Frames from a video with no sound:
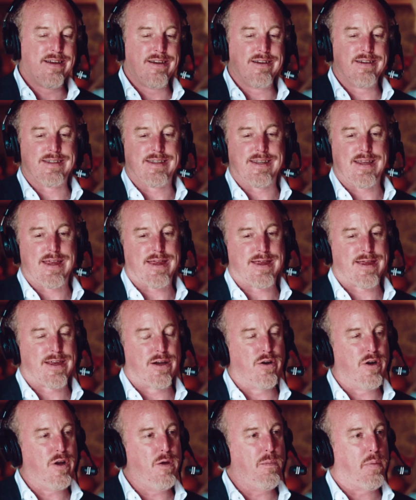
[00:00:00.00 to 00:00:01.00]
There's
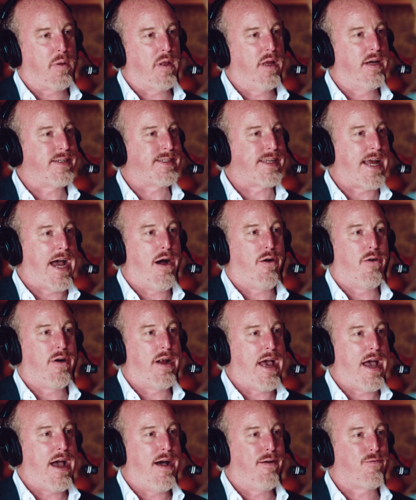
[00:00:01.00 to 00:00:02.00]
30 plus hour
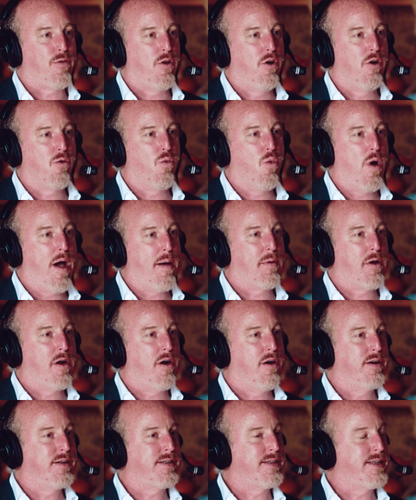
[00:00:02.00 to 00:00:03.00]
and a half long
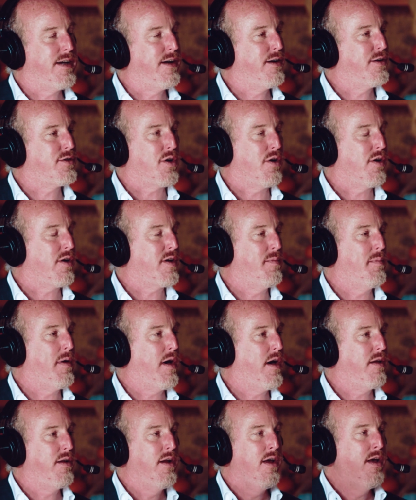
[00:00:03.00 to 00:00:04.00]
webinars there talking
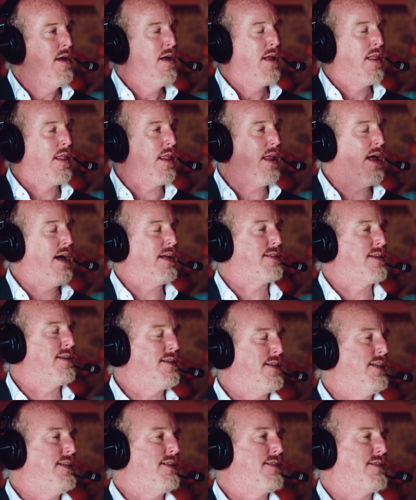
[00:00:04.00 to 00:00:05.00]
about lots
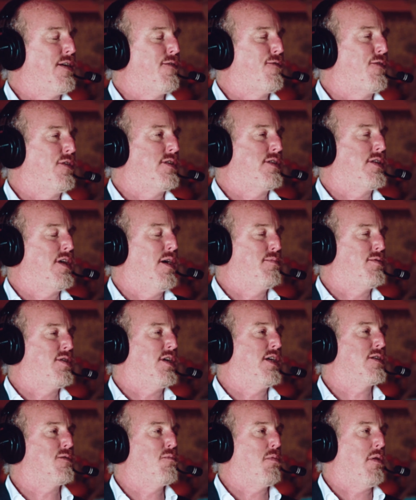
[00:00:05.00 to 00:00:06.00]
of these different
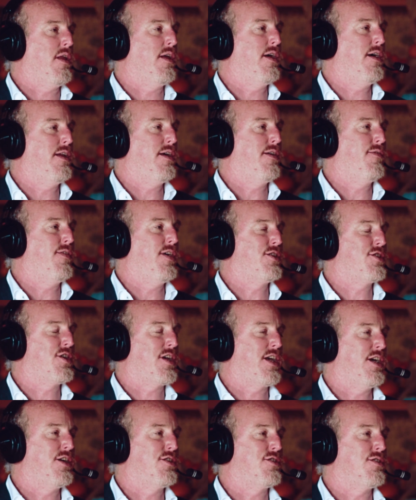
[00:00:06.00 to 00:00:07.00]
subjects. Plenty of
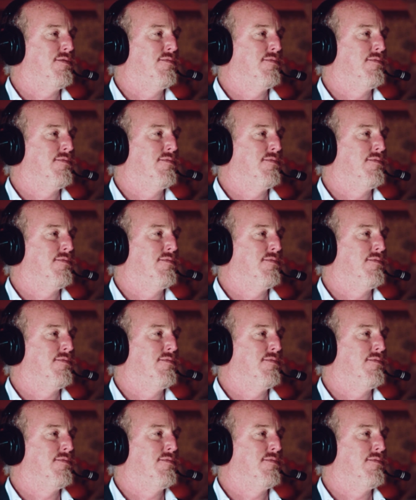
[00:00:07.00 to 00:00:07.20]
education.